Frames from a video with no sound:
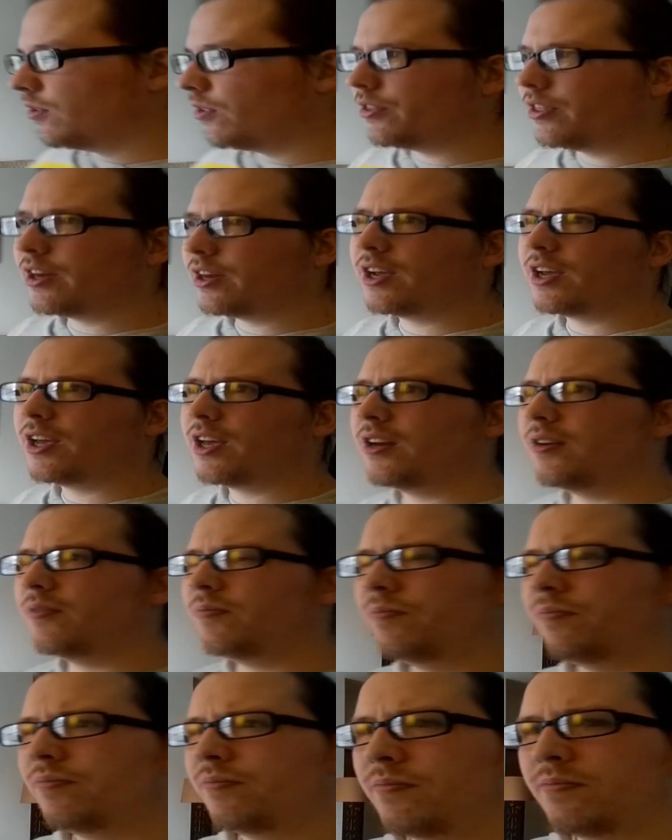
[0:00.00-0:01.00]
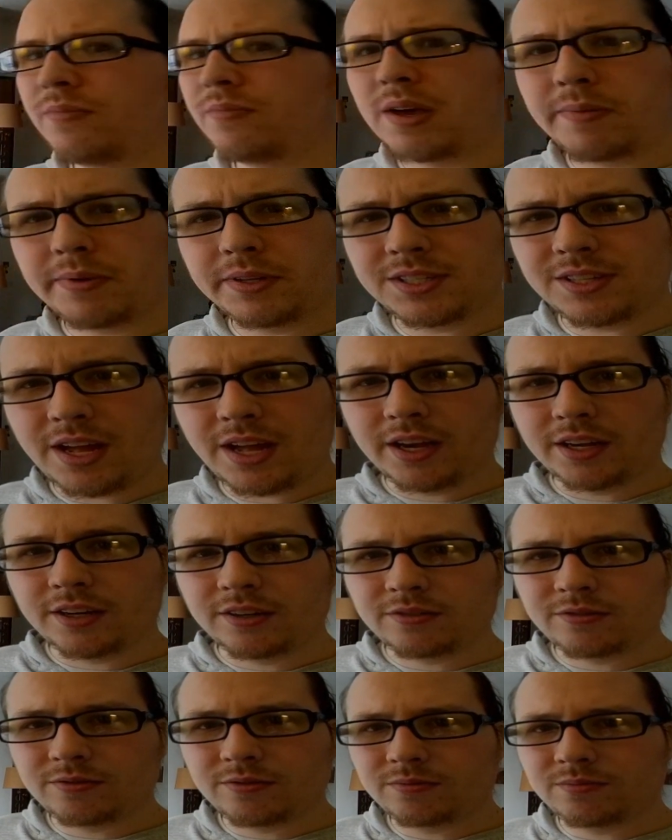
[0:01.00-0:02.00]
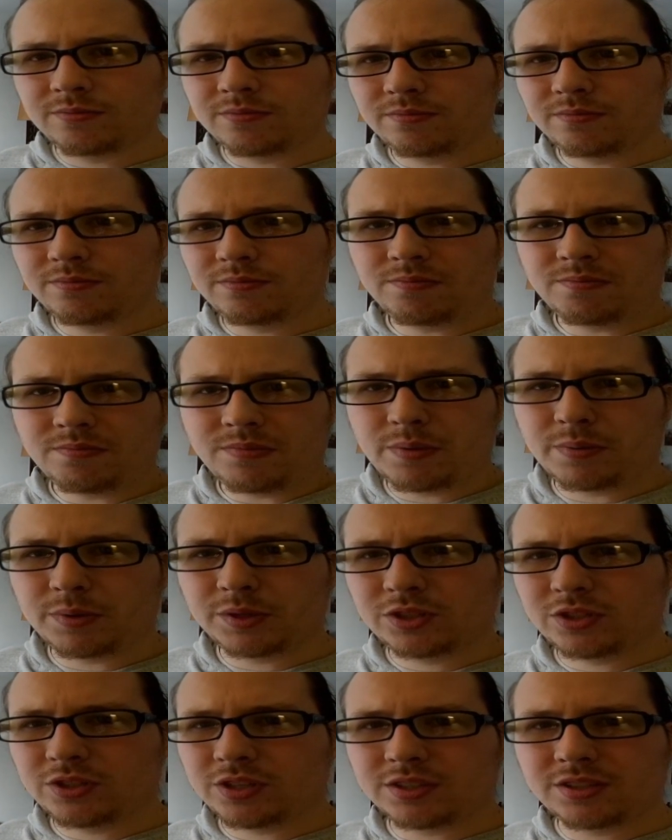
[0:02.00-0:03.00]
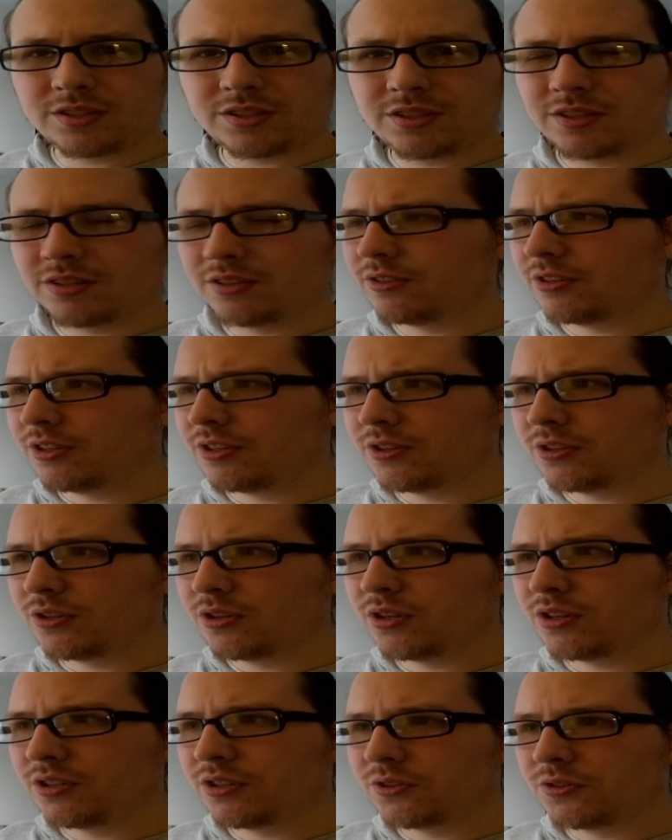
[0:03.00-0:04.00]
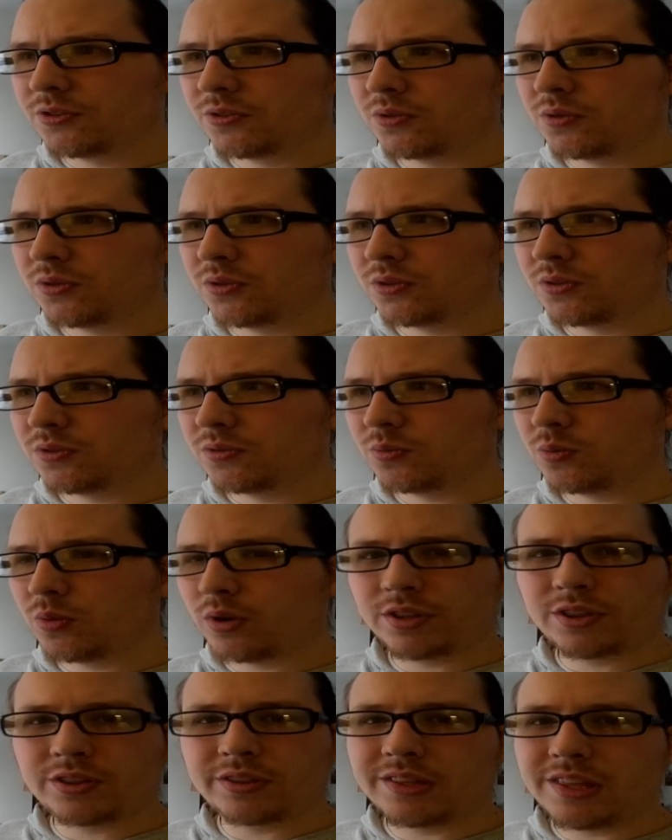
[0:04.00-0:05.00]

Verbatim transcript: Or then again, maybe it's not. Maybe it's just worth